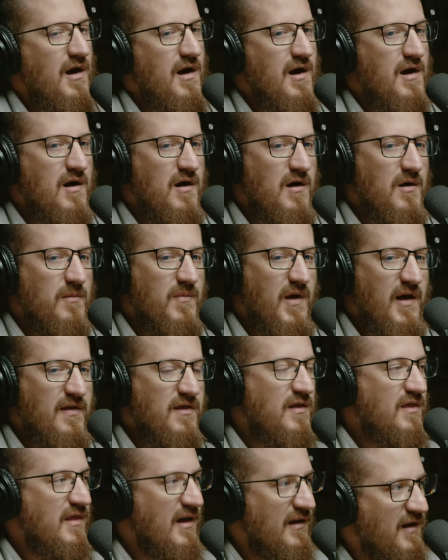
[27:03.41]

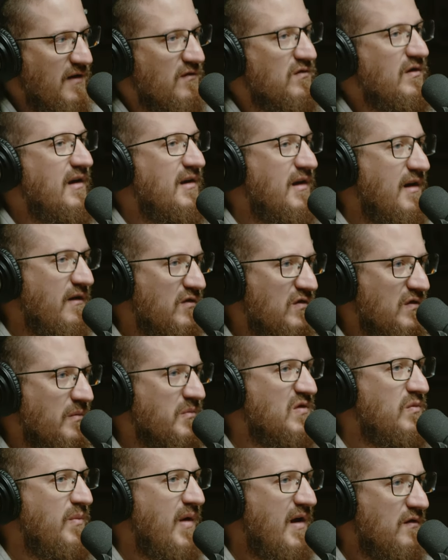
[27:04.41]
And then it gives
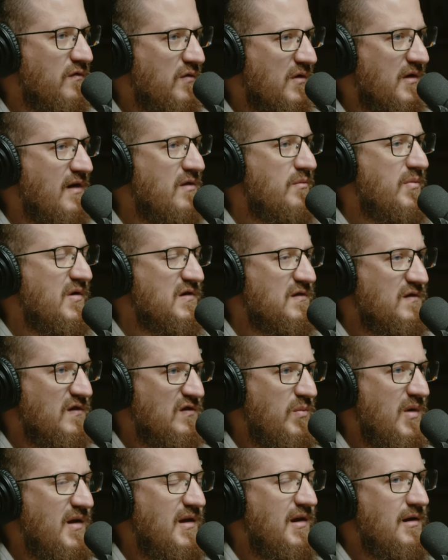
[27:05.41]
some space for another person to
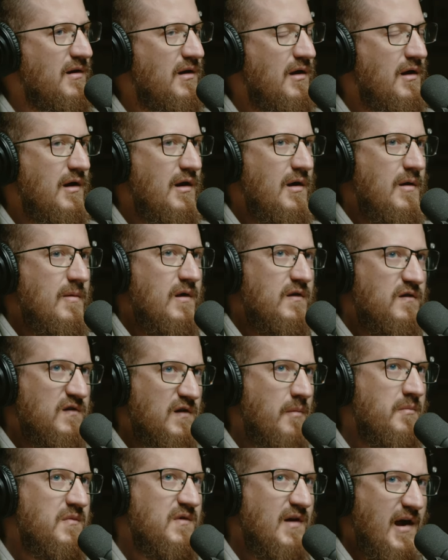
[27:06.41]
speak in.
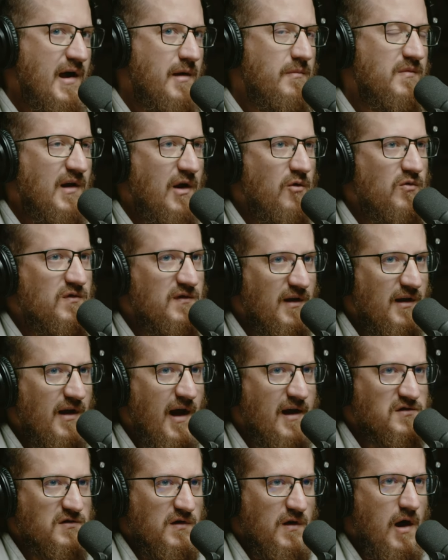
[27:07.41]
Sometimes, and I would say
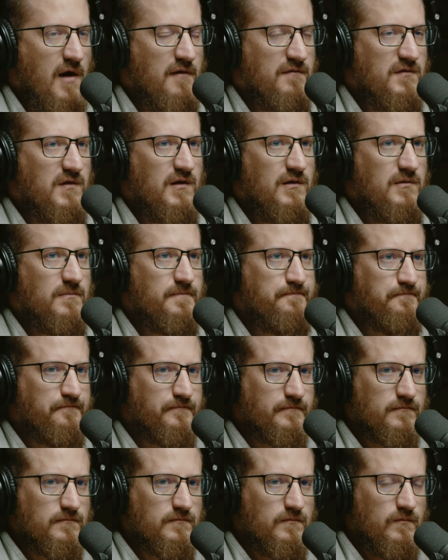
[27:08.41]
actually often,
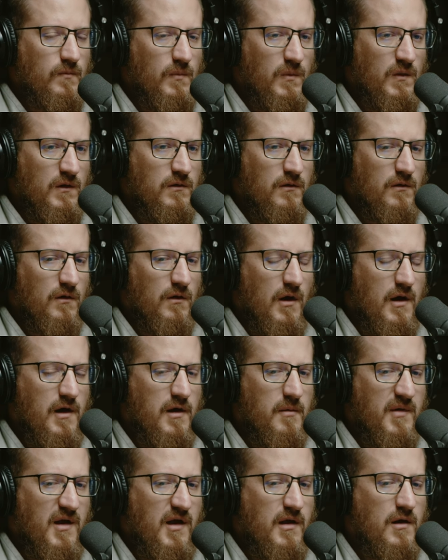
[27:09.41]

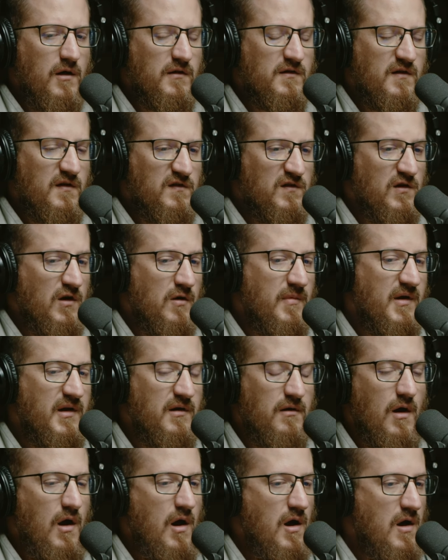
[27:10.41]
in our
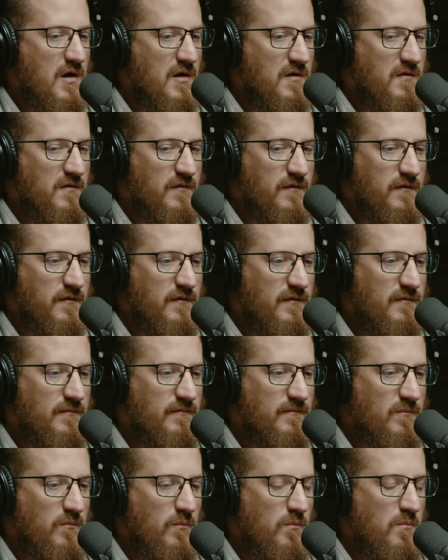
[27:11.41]
discernment of
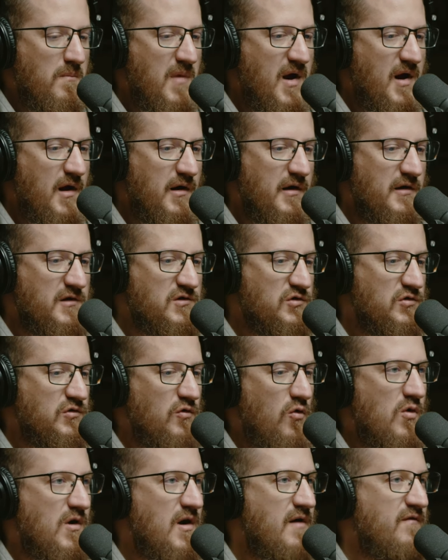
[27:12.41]
marriage
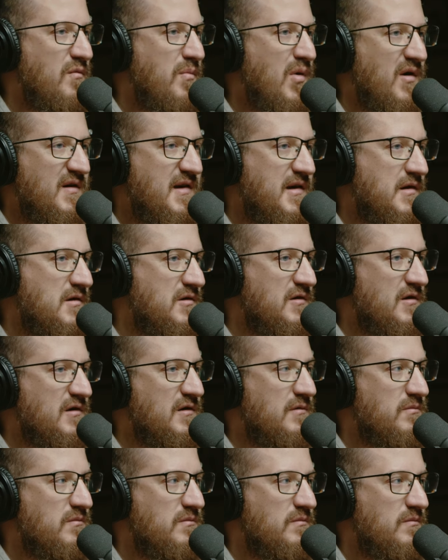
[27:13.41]
or of a
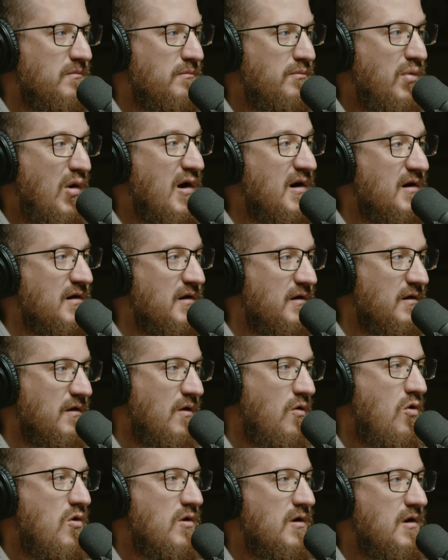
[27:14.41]
particular partner
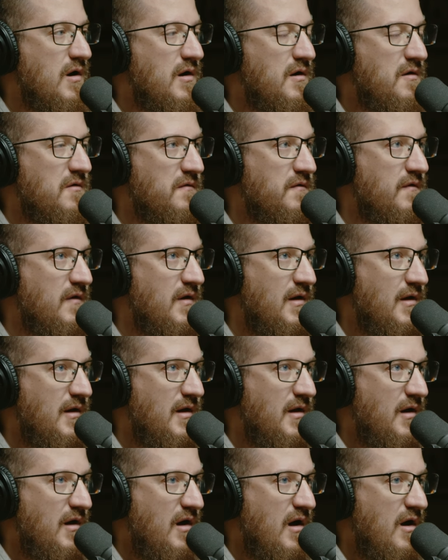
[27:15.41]
or of
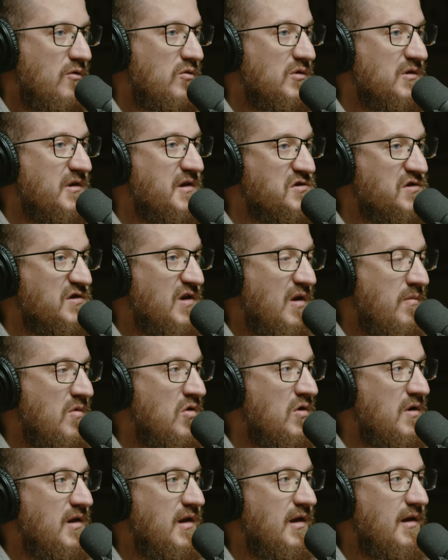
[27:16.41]
a religious
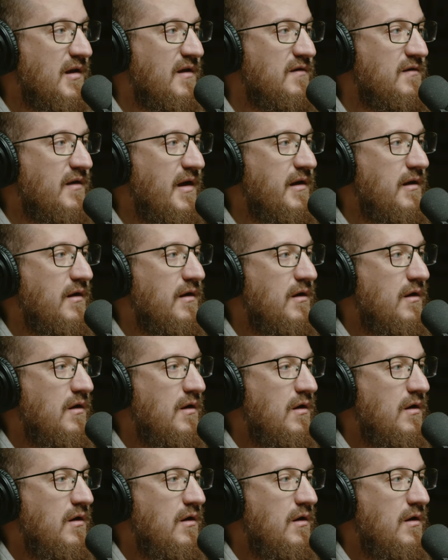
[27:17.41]
community, it's like,